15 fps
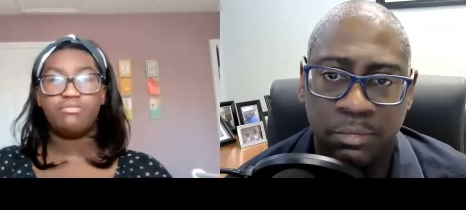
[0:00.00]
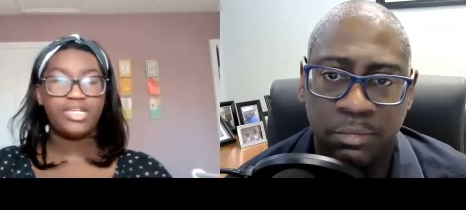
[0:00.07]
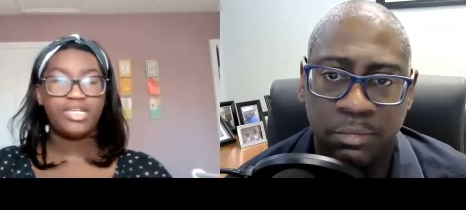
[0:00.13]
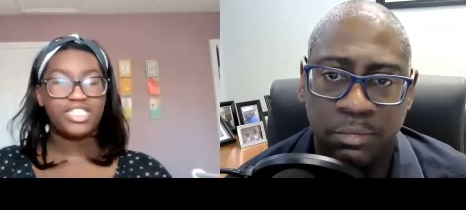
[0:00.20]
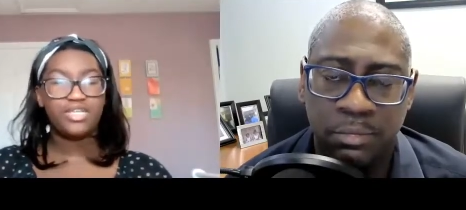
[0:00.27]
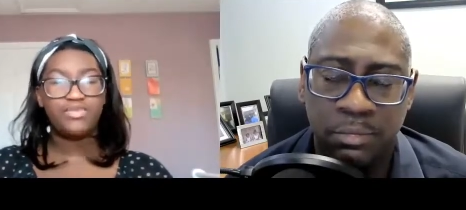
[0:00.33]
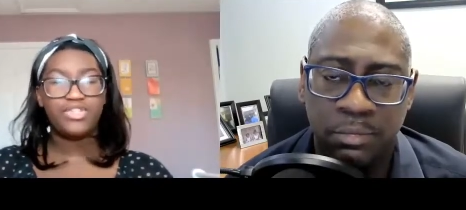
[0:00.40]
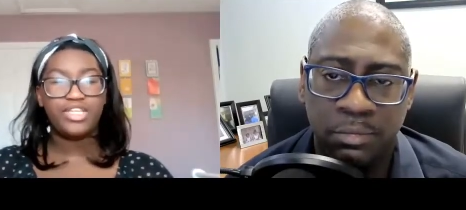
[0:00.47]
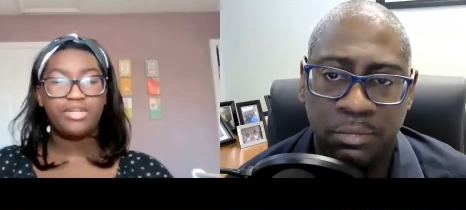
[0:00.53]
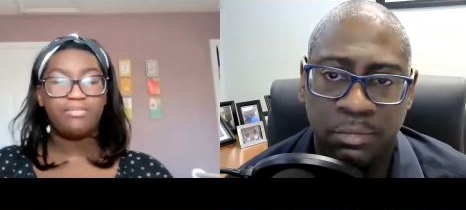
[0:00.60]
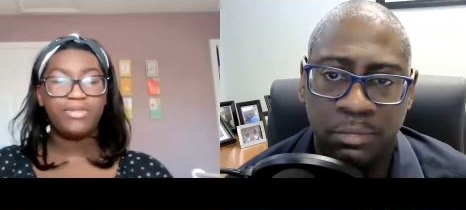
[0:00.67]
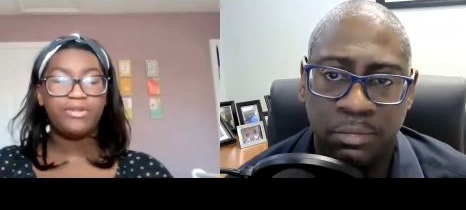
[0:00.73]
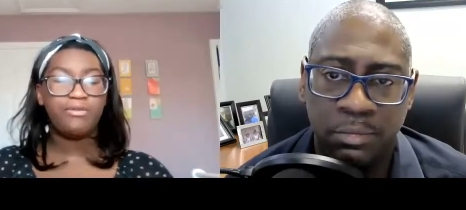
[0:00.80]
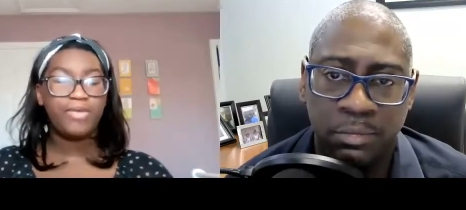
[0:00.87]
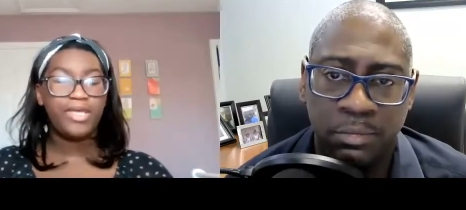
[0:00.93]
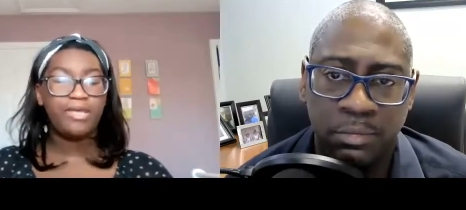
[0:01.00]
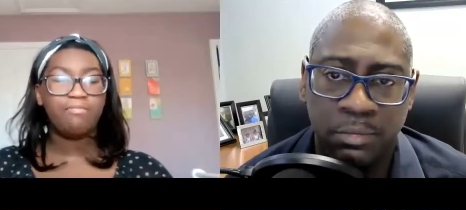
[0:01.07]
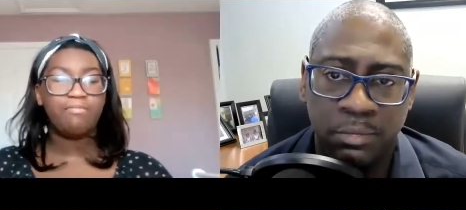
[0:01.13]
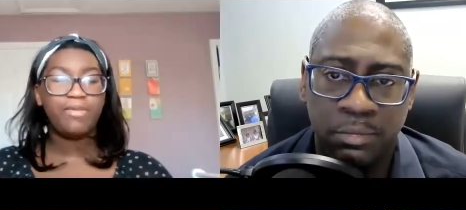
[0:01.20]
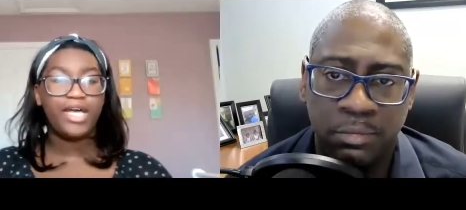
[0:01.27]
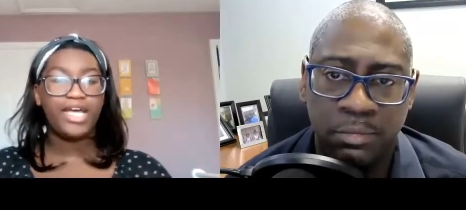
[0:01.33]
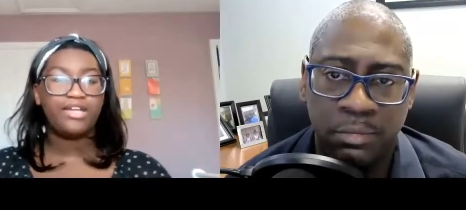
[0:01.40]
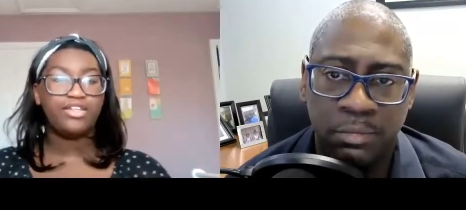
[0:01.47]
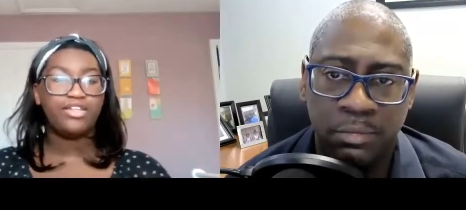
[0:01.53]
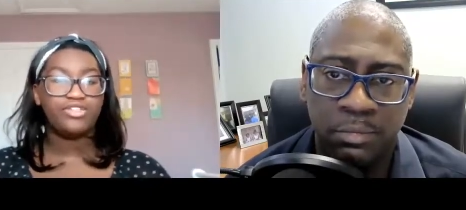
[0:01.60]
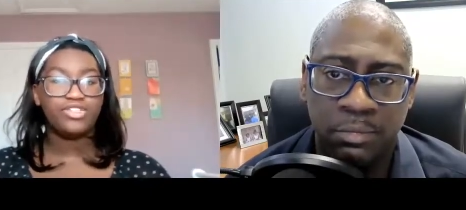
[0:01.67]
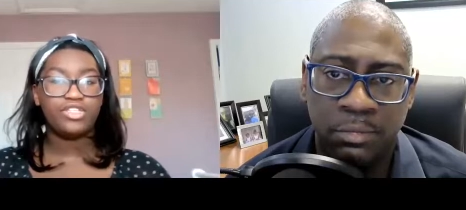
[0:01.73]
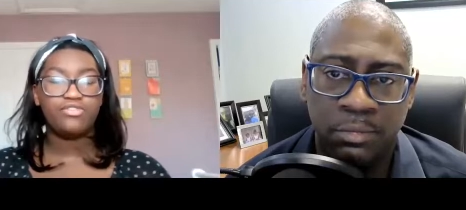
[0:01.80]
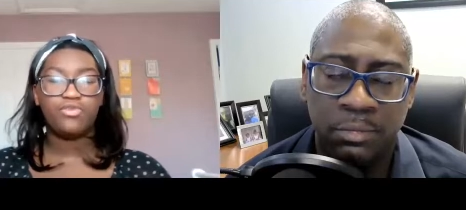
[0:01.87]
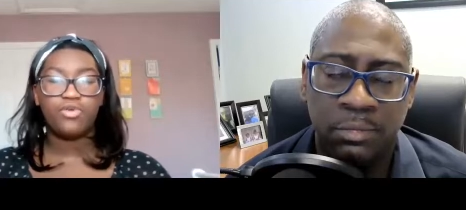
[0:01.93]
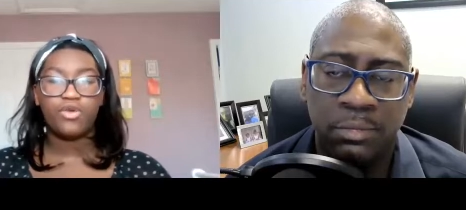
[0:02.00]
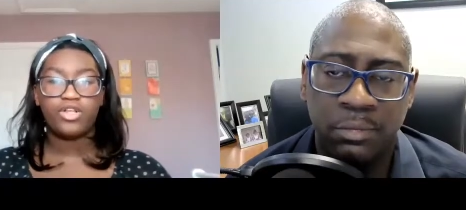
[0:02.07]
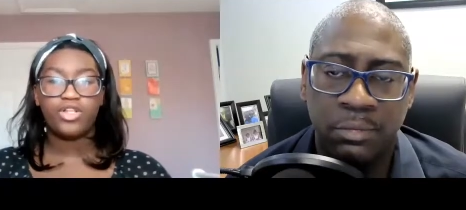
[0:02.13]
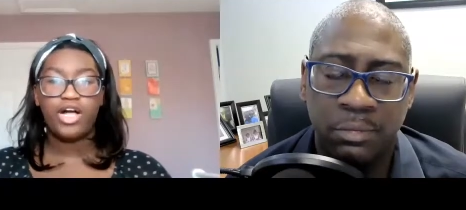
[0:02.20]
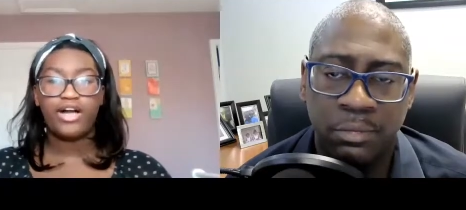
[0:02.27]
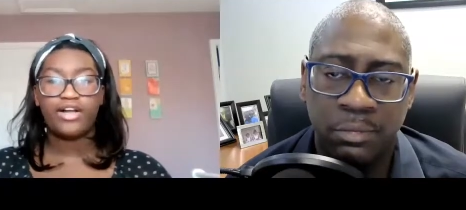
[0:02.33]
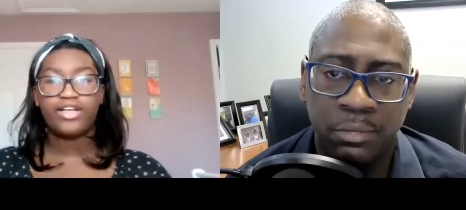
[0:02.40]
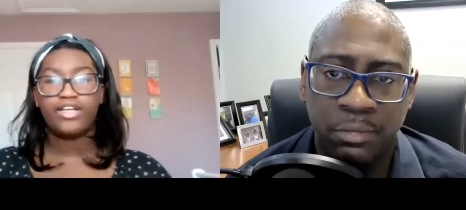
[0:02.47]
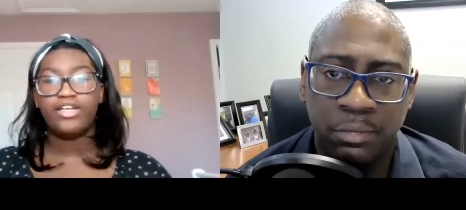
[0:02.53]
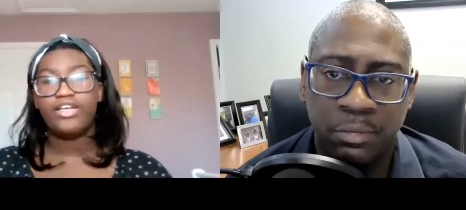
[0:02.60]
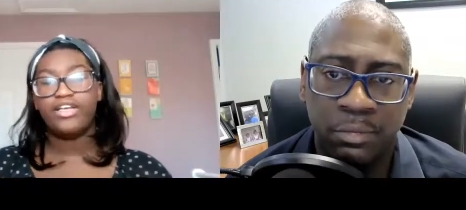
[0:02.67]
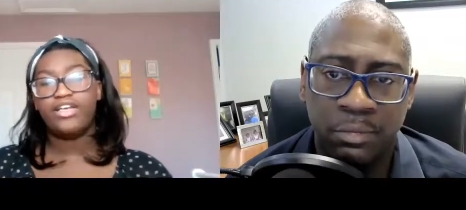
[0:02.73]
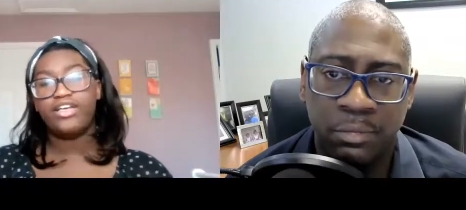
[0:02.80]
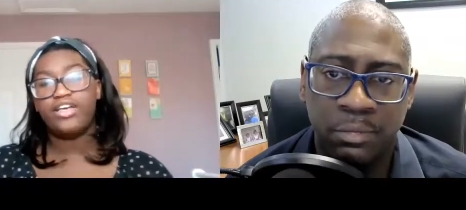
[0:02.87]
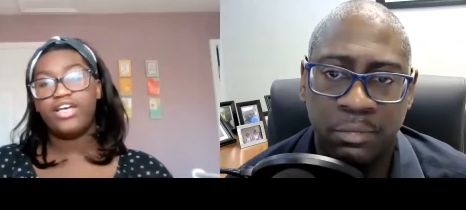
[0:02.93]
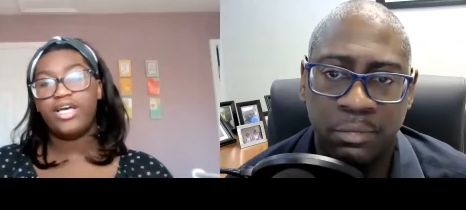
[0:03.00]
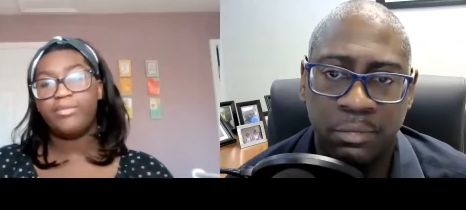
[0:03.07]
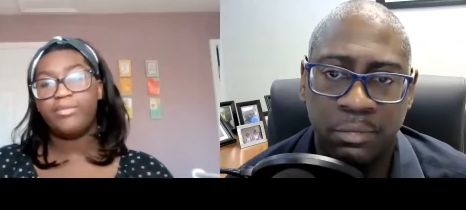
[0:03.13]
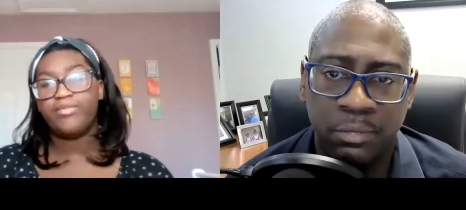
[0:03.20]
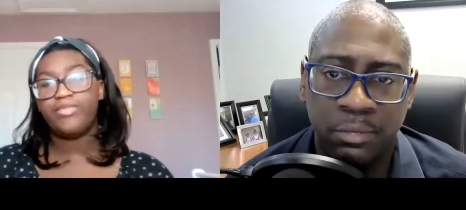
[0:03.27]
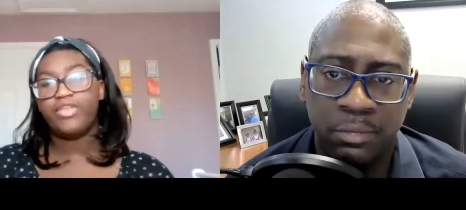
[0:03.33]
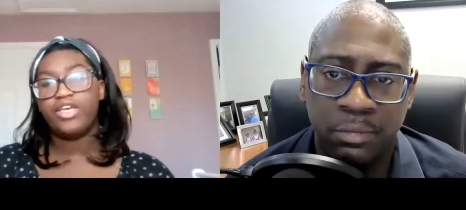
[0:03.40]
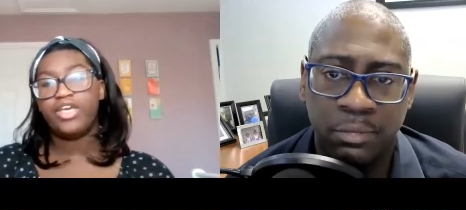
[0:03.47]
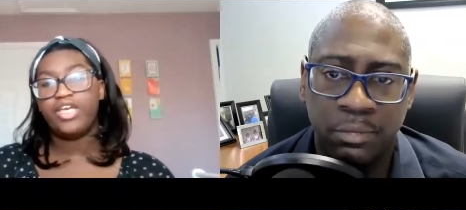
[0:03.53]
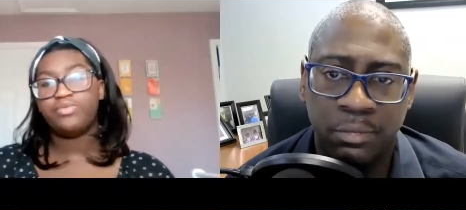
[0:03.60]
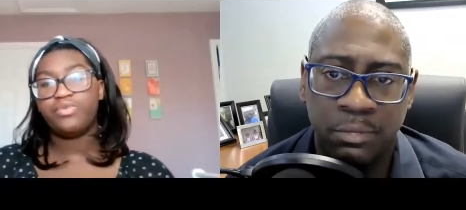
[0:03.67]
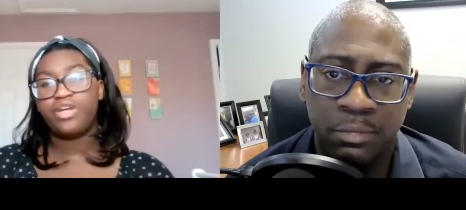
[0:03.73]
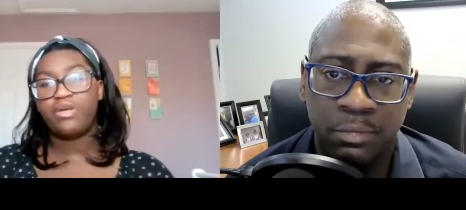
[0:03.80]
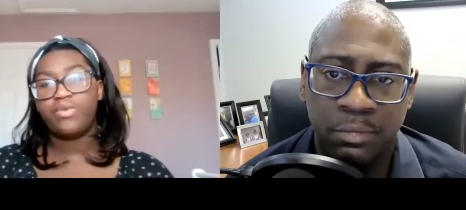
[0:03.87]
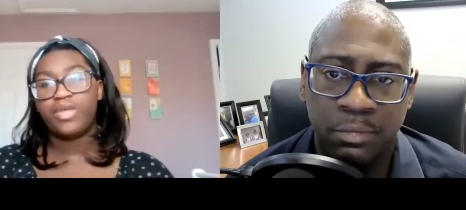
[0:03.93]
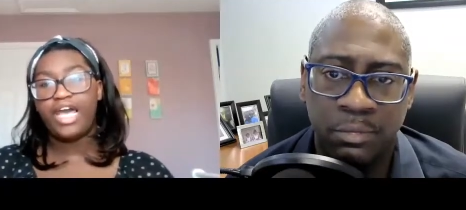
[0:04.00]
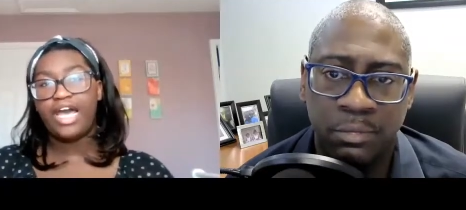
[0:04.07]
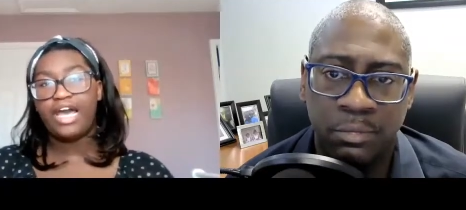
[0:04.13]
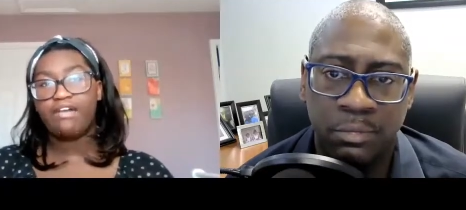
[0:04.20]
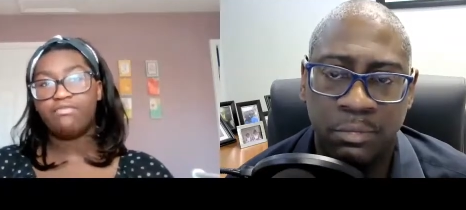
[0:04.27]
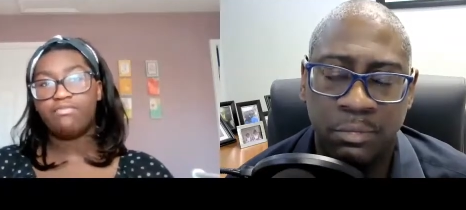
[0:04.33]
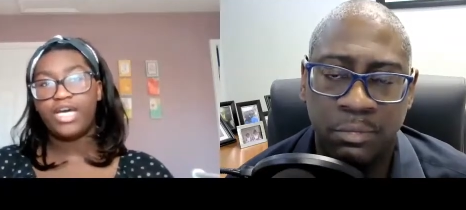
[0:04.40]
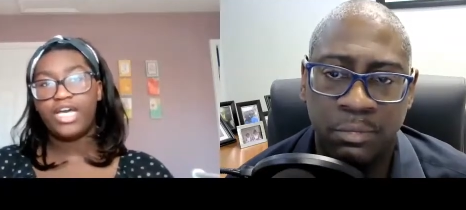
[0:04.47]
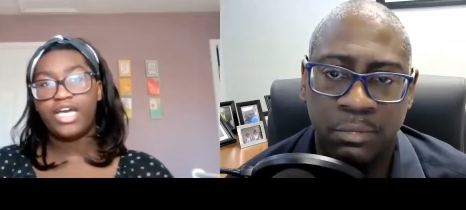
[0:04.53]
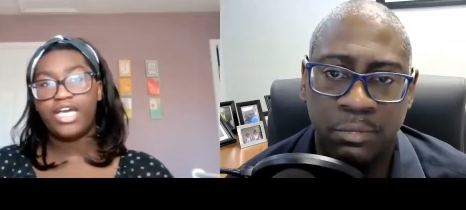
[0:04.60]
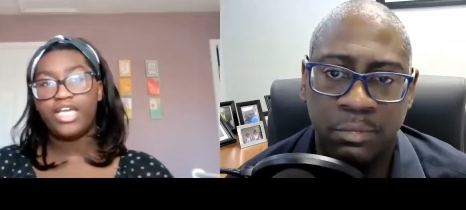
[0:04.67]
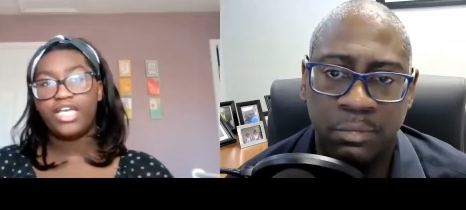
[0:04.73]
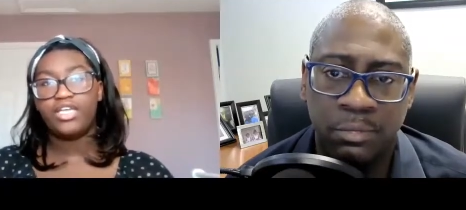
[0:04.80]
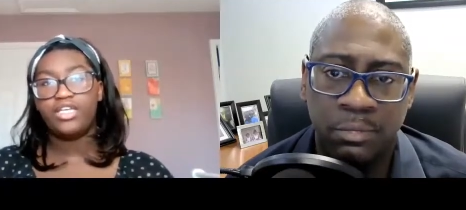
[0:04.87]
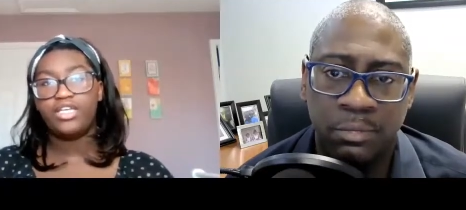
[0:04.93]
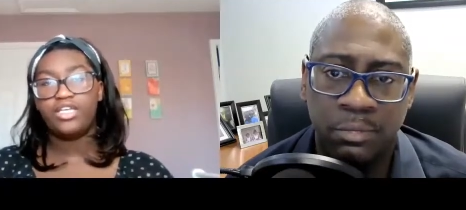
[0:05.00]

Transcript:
Speaker 1: messing with it a little bit, but usually four o'clock um, is where I would have my